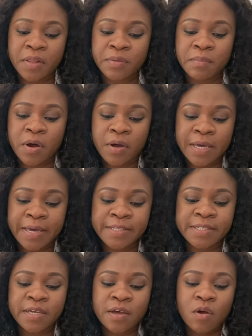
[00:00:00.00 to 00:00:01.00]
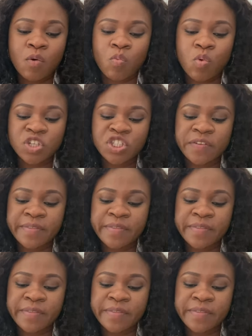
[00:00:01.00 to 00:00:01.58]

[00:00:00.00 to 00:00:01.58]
at the market watching